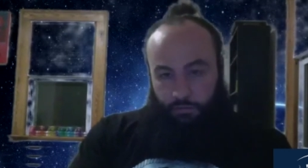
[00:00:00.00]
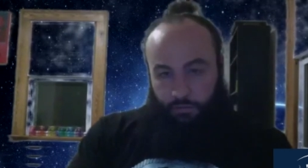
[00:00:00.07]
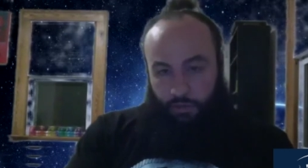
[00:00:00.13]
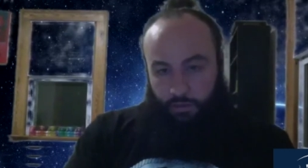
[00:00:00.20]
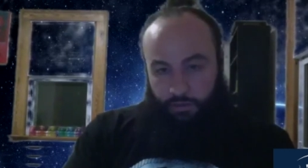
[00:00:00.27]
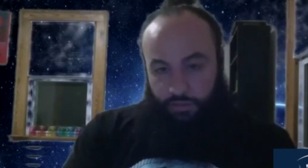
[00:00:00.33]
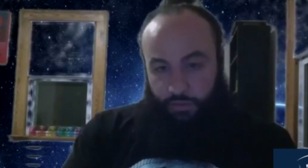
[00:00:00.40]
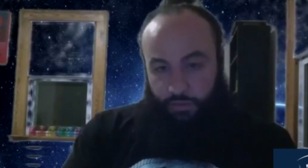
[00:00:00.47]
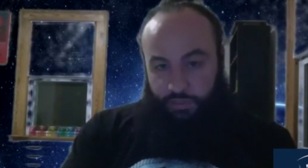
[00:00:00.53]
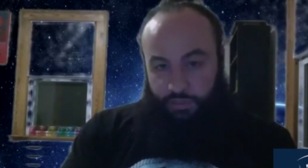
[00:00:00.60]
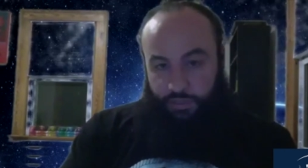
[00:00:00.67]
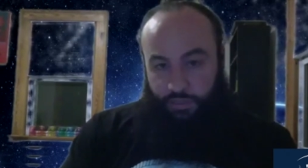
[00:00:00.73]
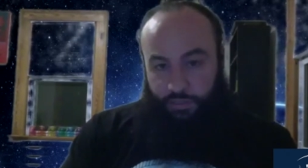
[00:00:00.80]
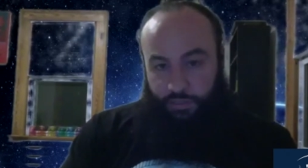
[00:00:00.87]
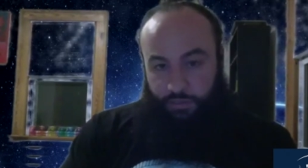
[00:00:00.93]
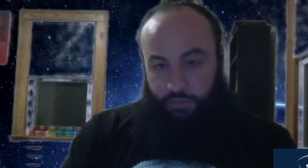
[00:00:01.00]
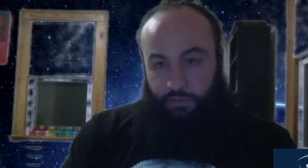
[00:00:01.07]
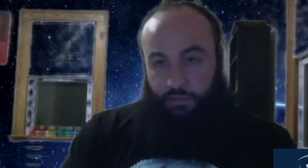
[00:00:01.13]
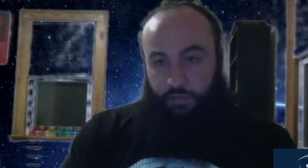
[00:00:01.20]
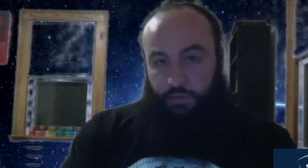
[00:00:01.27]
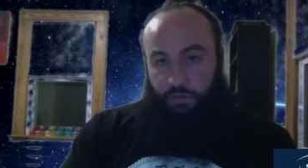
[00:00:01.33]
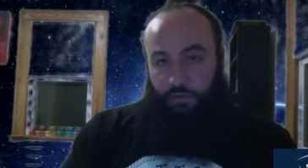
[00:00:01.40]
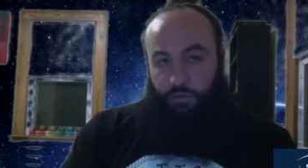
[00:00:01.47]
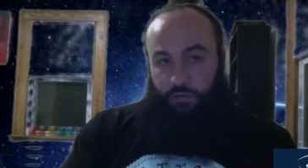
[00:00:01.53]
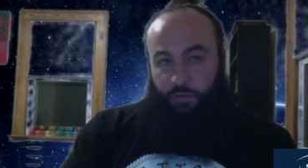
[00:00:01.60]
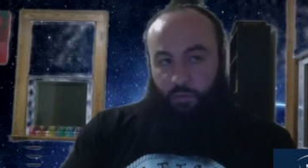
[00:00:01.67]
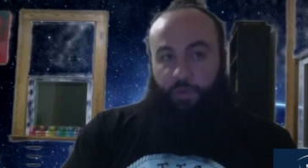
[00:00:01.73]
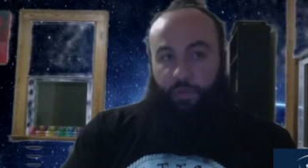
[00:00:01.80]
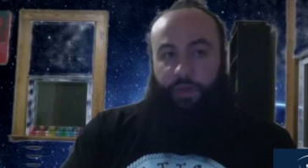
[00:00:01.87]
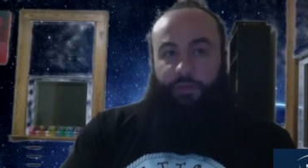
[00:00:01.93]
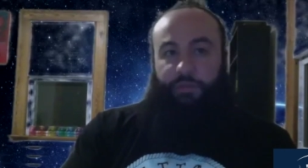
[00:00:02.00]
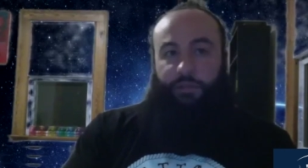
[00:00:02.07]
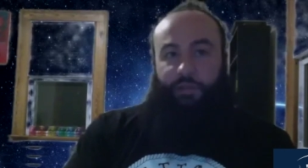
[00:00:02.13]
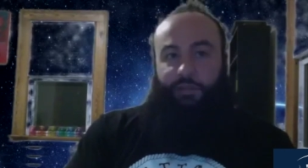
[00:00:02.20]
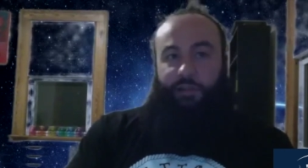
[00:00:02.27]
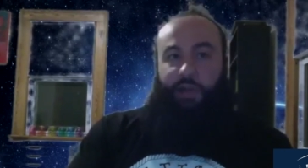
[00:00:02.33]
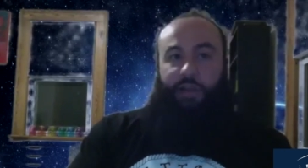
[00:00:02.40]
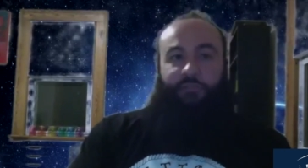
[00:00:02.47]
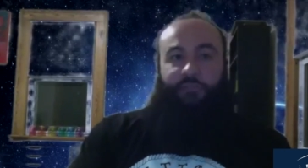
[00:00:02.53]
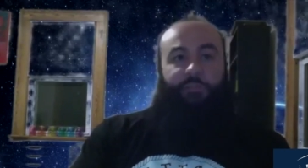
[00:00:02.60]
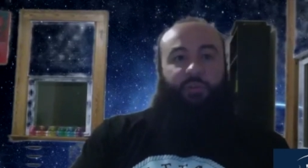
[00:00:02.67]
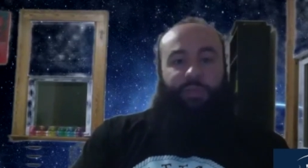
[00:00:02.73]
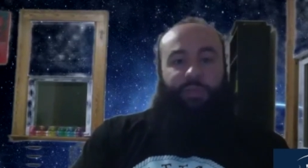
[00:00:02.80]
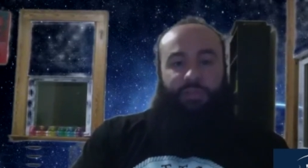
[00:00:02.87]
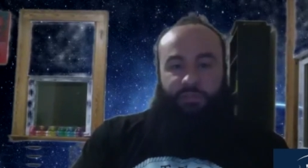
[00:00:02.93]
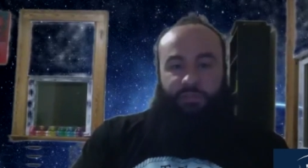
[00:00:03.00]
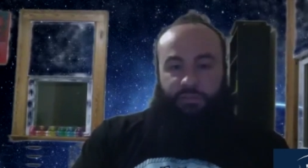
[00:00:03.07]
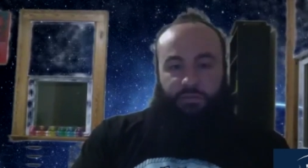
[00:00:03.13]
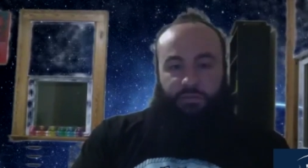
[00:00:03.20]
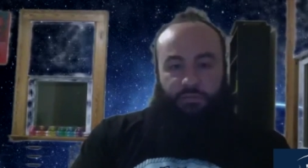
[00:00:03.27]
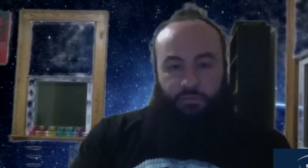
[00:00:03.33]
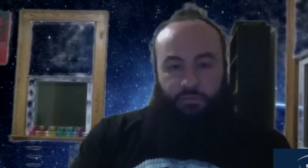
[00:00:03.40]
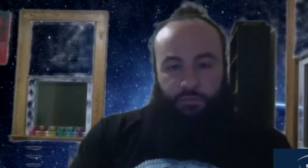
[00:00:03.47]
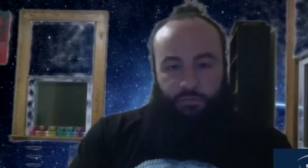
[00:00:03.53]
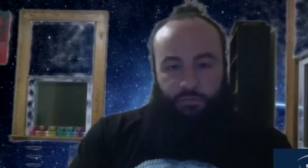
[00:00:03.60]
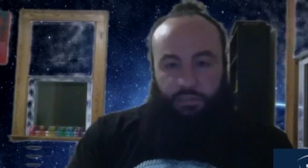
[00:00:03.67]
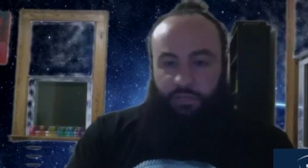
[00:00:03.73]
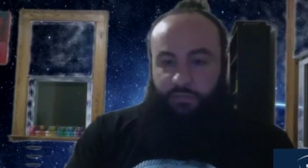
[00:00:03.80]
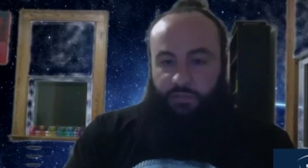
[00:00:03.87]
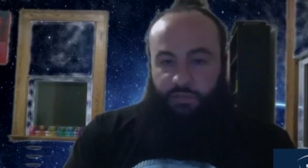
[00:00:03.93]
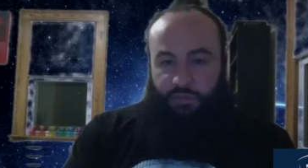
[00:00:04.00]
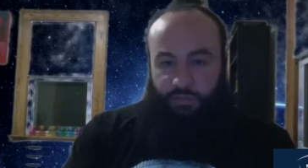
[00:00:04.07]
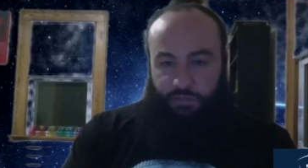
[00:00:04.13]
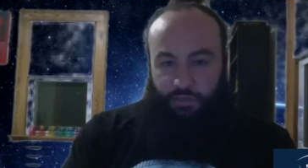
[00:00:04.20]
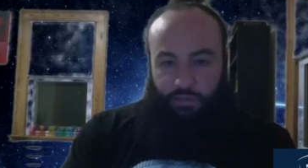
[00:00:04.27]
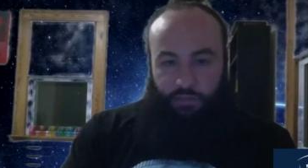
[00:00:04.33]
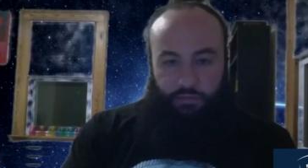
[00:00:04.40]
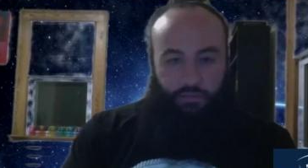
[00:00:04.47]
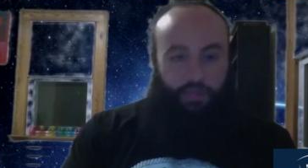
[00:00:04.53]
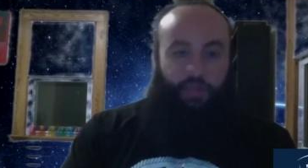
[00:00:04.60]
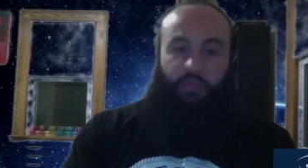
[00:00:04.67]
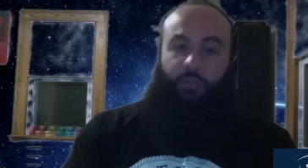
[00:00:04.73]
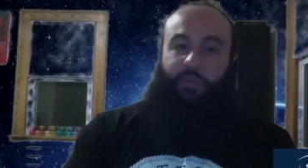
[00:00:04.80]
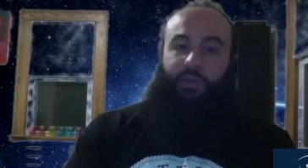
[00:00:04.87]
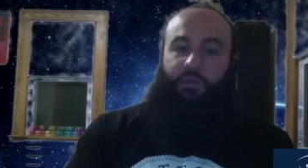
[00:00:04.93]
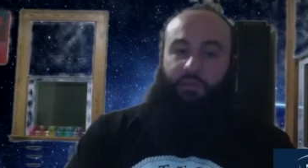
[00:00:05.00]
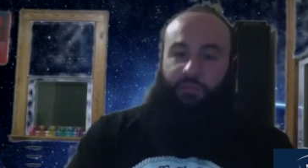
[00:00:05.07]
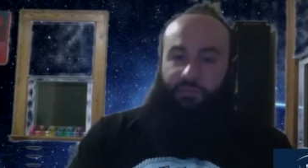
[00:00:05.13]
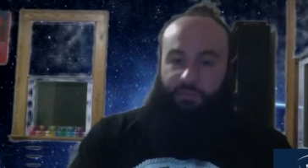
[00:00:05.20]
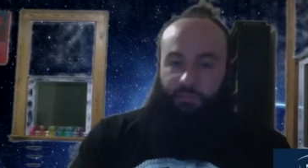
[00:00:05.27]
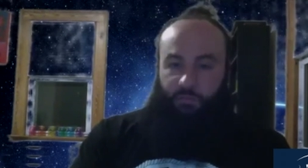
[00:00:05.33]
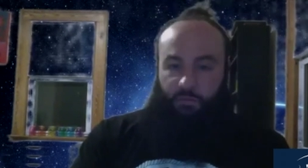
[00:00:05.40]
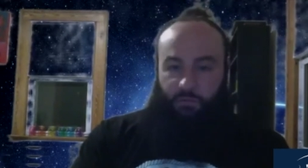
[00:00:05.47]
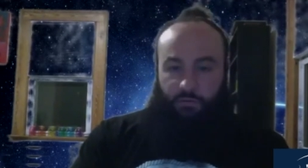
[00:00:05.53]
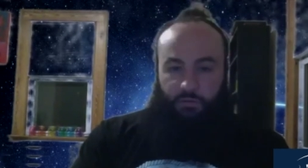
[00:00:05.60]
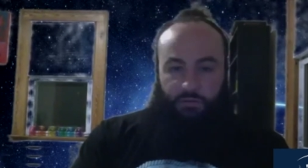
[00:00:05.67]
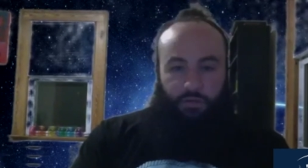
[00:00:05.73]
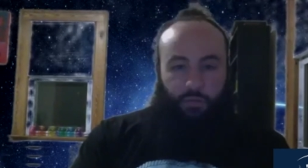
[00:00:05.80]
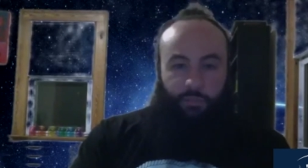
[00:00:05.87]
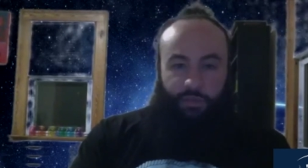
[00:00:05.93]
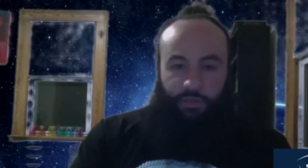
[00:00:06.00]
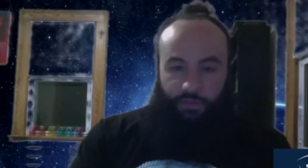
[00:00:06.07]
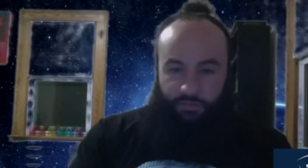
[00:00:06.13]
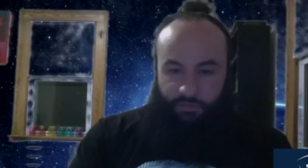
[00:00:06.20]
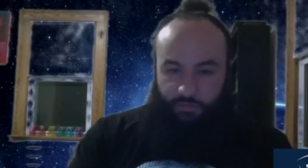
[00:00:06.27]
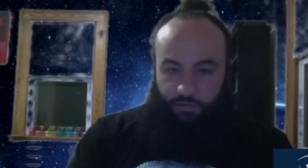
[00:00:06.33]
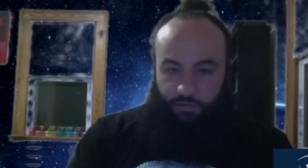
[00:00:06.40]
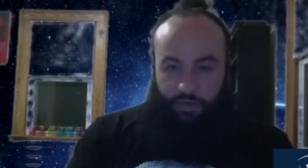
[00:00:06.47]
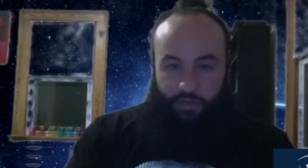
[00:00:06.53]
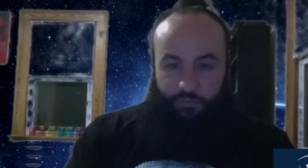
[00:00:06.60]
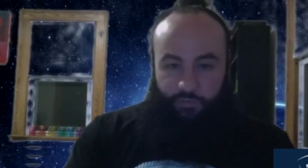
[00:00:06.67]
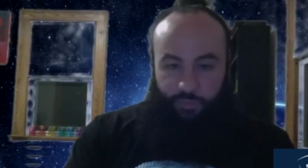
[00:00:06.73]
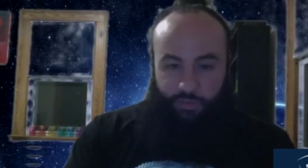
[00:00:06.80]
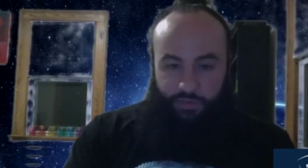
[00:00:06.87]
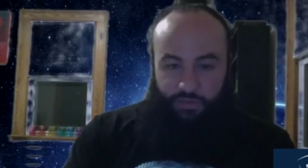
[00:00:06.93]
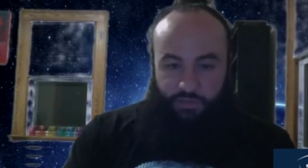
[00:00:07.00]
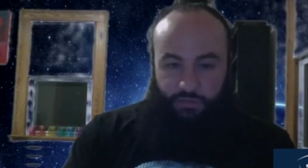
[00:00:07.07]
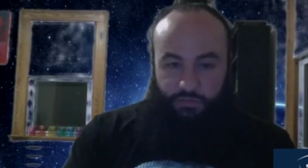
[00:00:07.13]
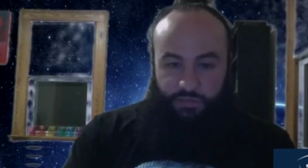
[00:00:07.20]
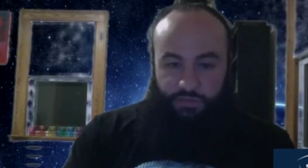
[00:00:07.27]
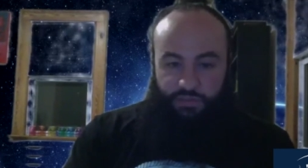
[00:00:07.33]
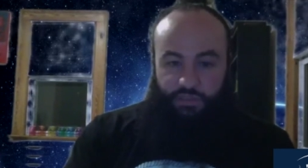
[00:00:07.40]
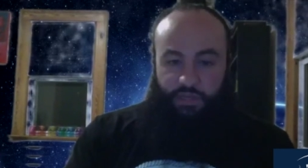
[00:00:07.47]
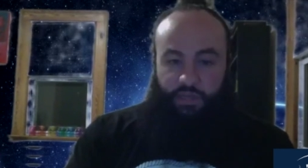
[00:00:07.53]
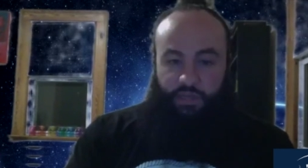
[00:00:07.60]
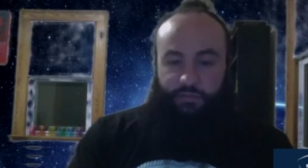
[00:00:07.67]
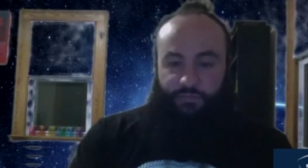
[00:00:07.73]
using it with a lot of implements, even just like kettlebells or dumbbells or any implement too, just to kind of